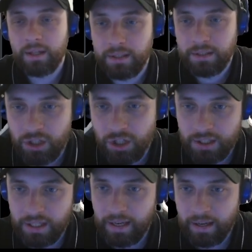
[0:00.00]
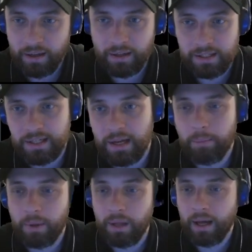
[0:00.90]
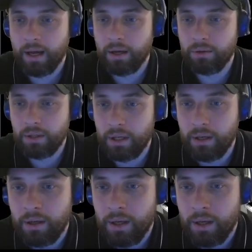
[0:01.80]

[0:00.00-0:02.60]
This is just an example how you can